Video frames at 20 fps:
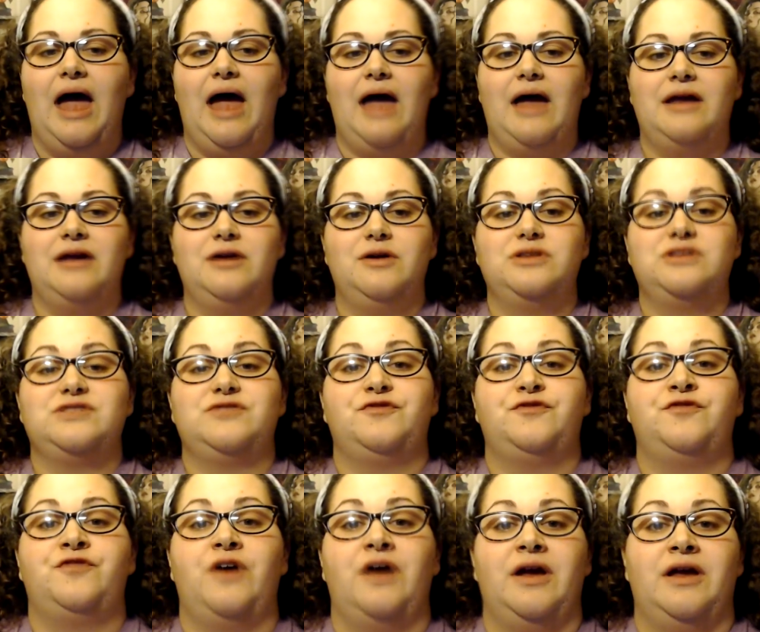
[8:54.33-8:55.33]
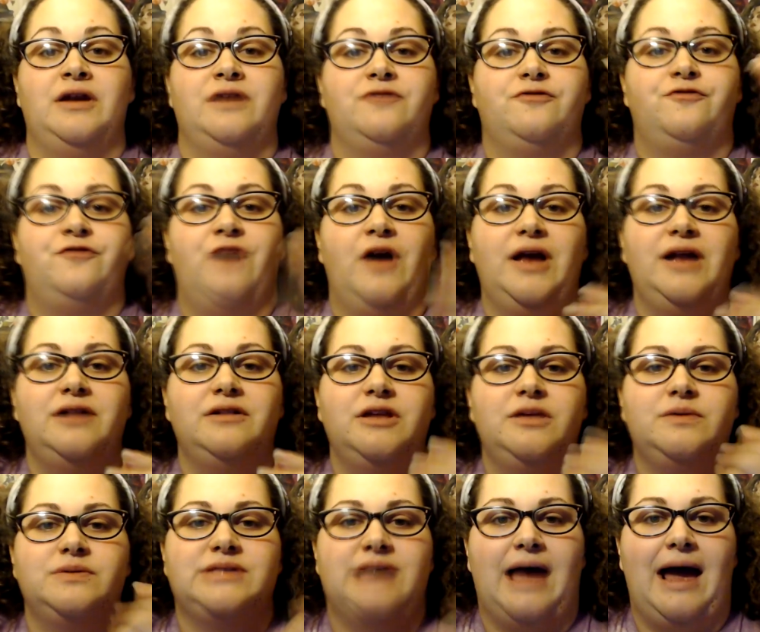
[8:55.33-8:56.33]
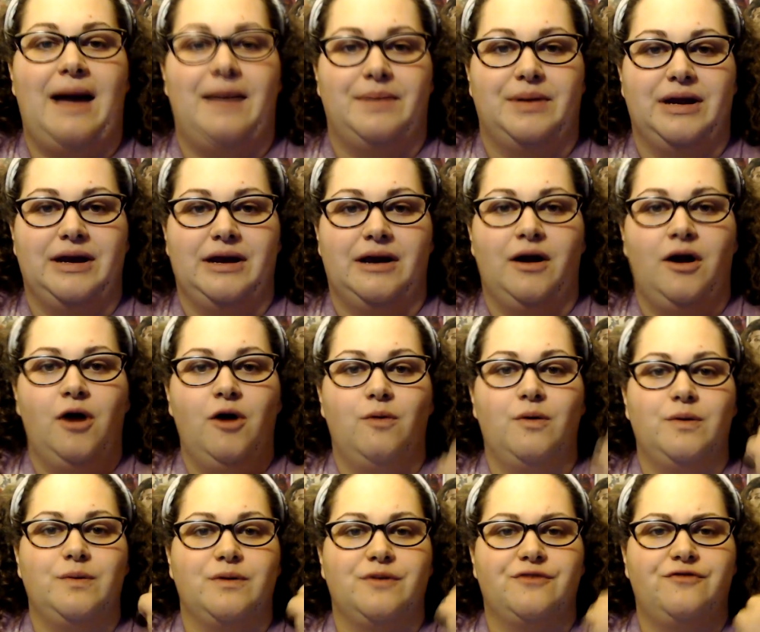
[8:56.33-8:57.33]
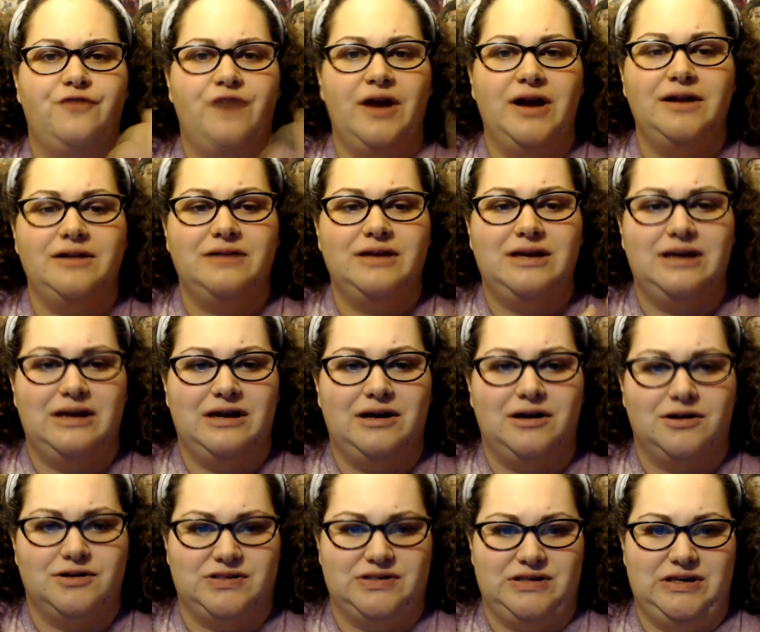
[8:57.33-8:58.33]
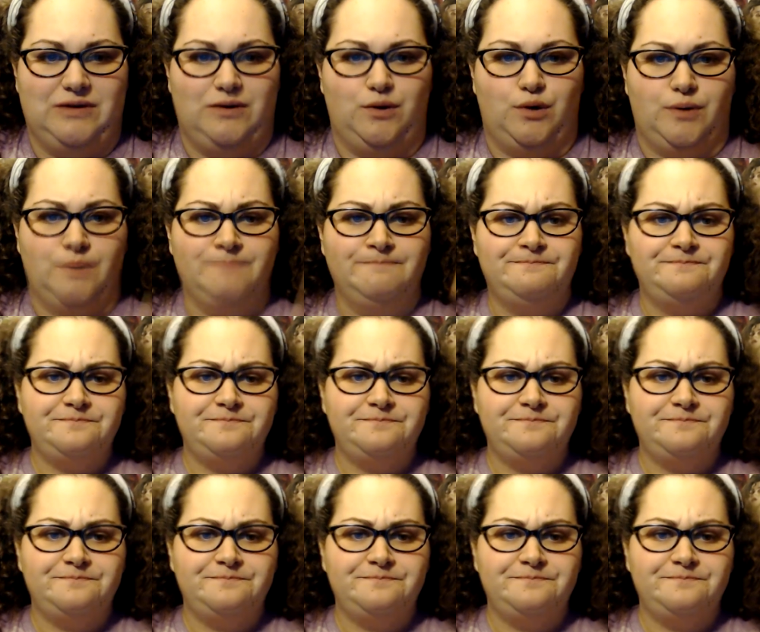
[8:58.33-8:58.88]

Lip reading: And it finally was happening. We were finally getting our sequel.